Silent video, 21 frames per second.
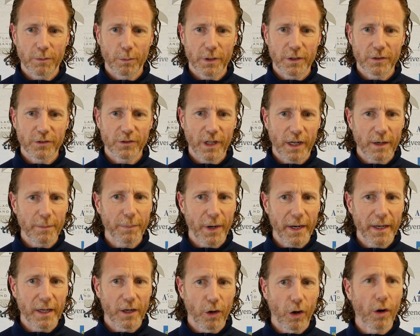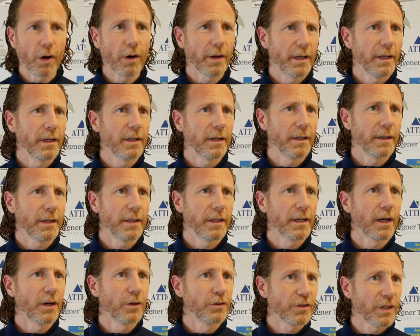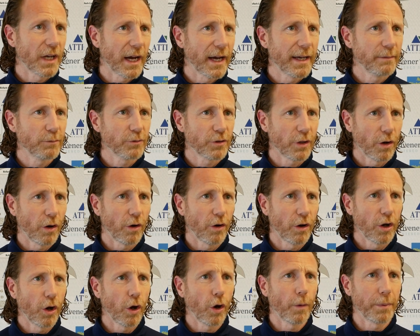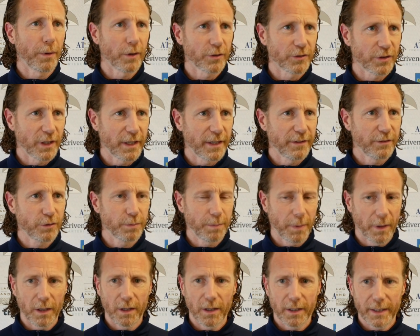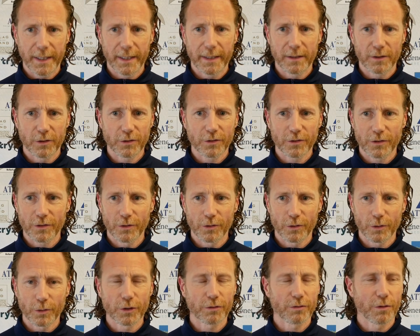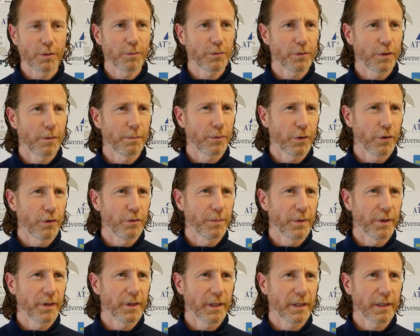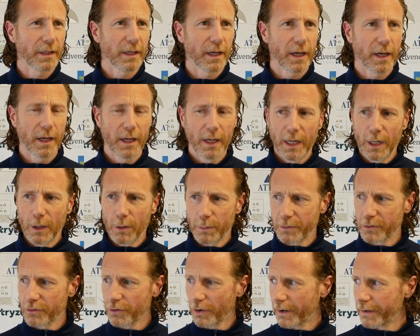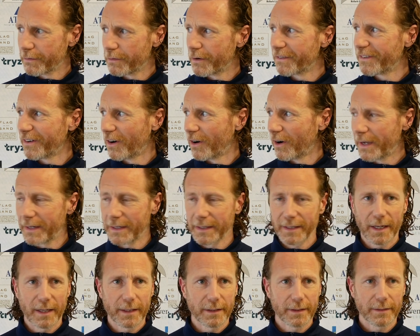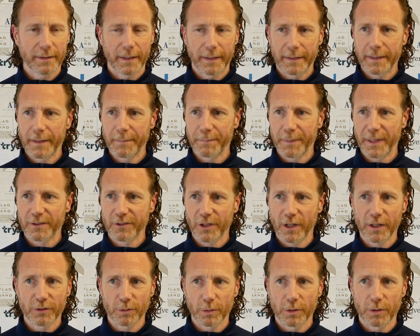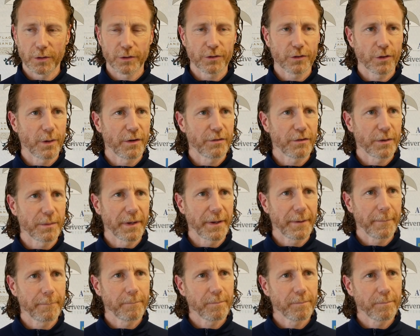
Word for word: we can celebrate a lot in the, in those games, a lot a lot of positives, but again, there's there's always room for improvement, and uh, we've been trying to refine and, and, and, get better as we always do every week.